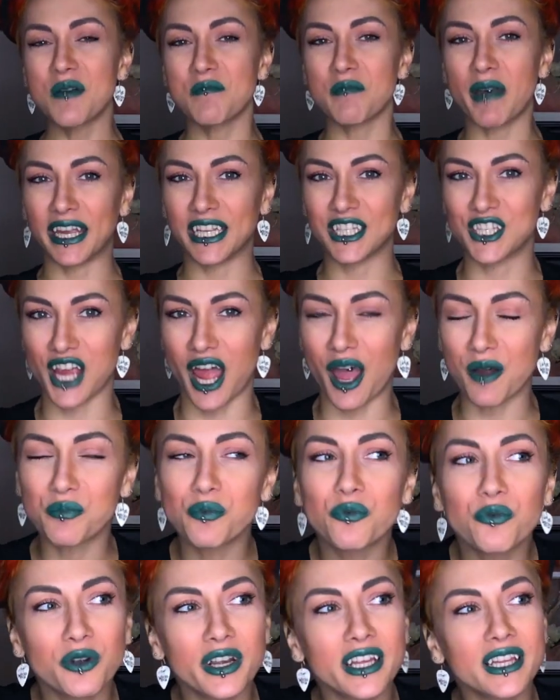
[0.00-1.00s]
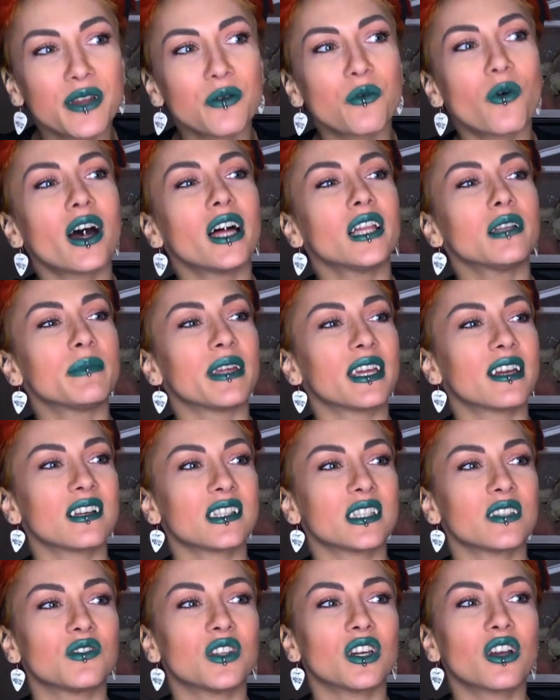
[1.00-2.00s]
my job really well
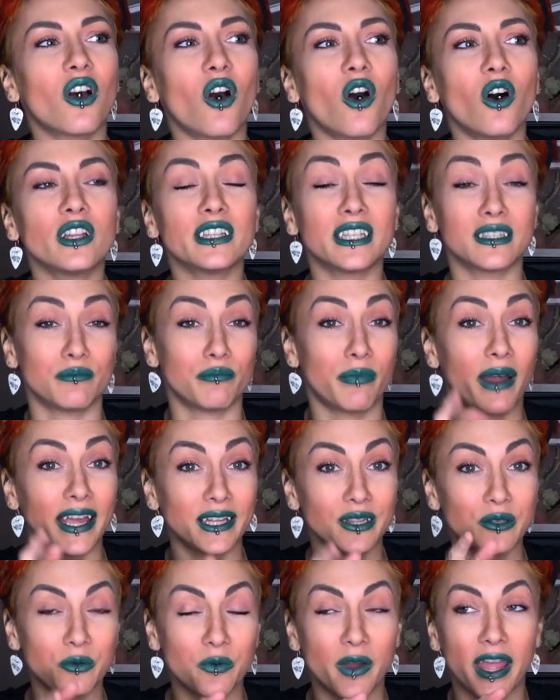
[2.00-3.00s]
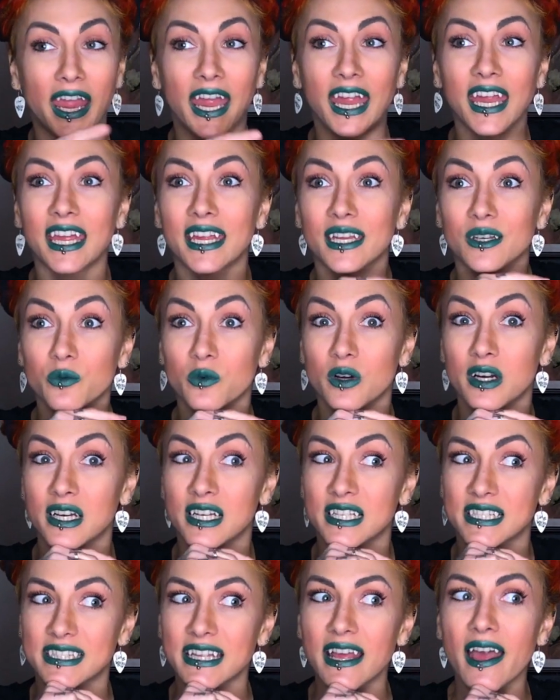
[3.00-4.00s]
because of the cold. And by the way, it
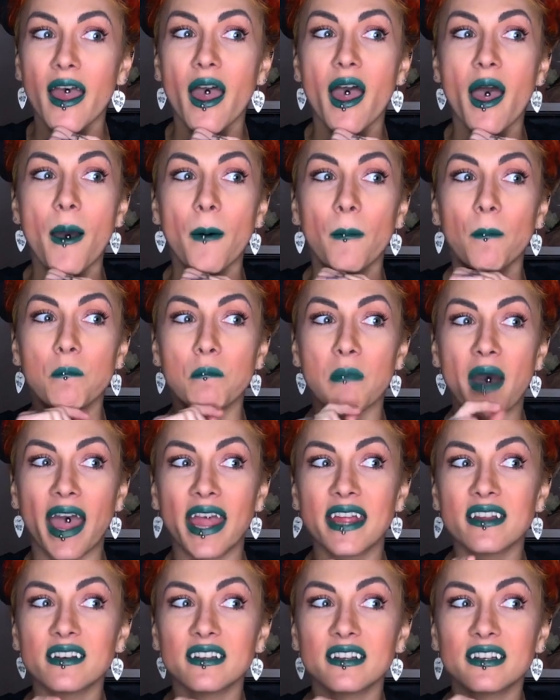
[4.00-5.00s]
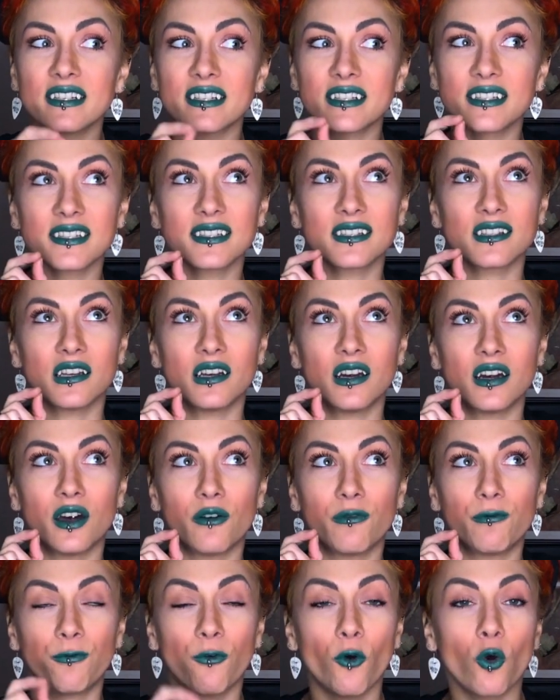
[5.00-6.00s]
was minus,
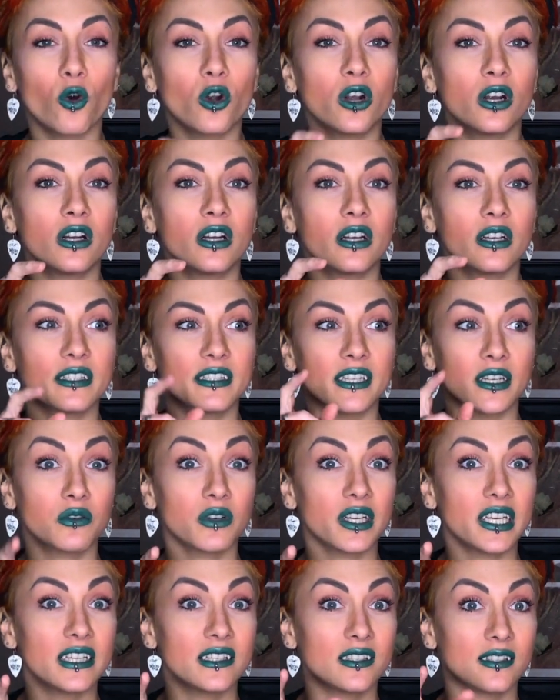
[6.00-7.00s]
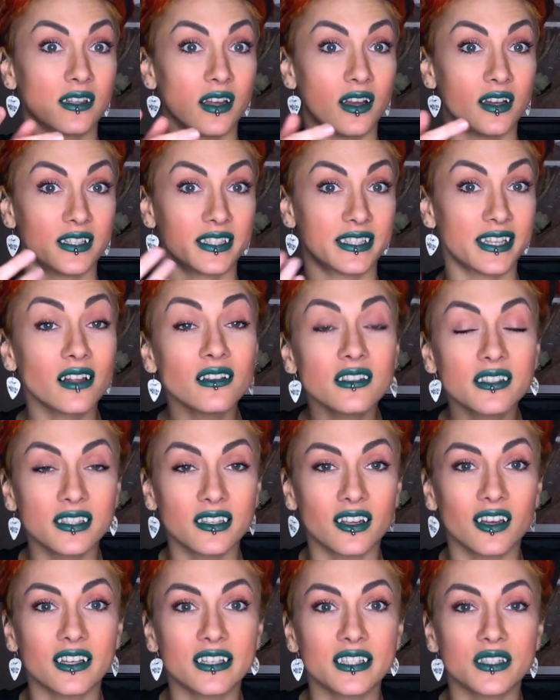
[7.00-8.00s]
uh, four degrees uh,
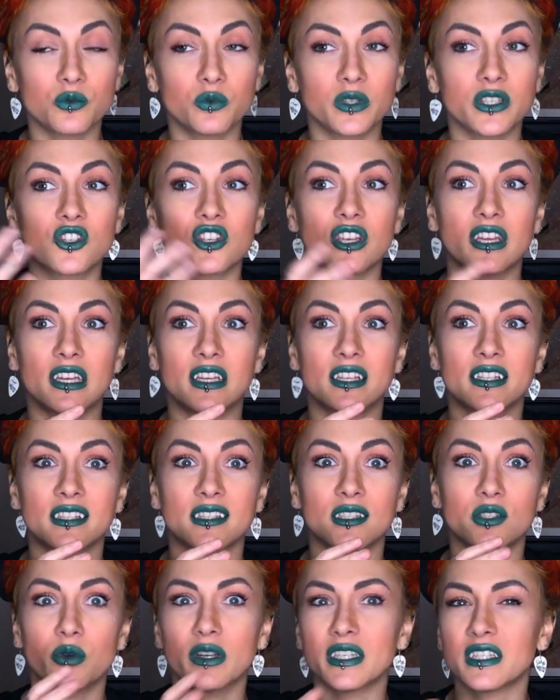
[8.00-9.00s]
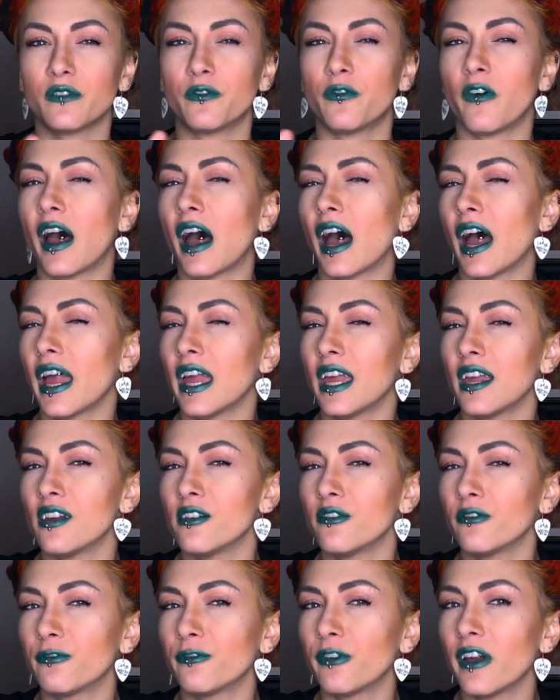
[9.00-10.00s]
Celsius, which is
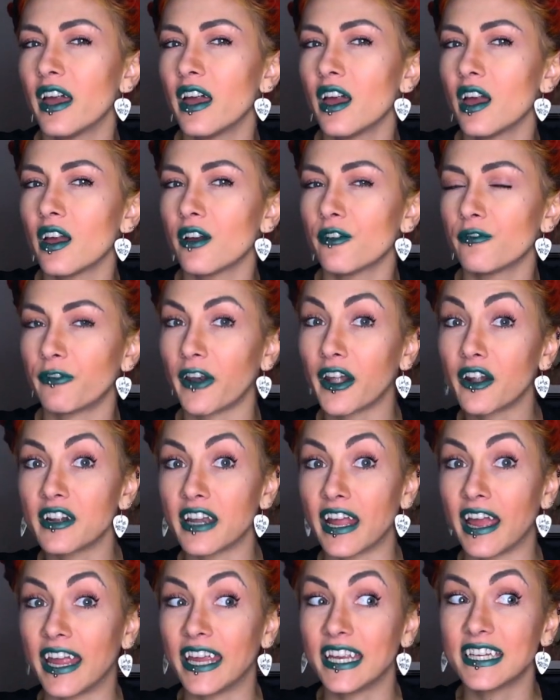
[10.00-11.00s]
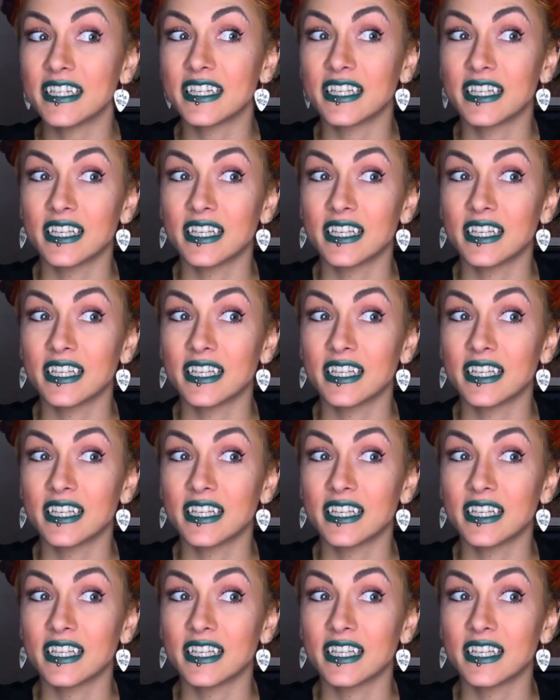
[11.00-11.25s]
25 Fahrenheit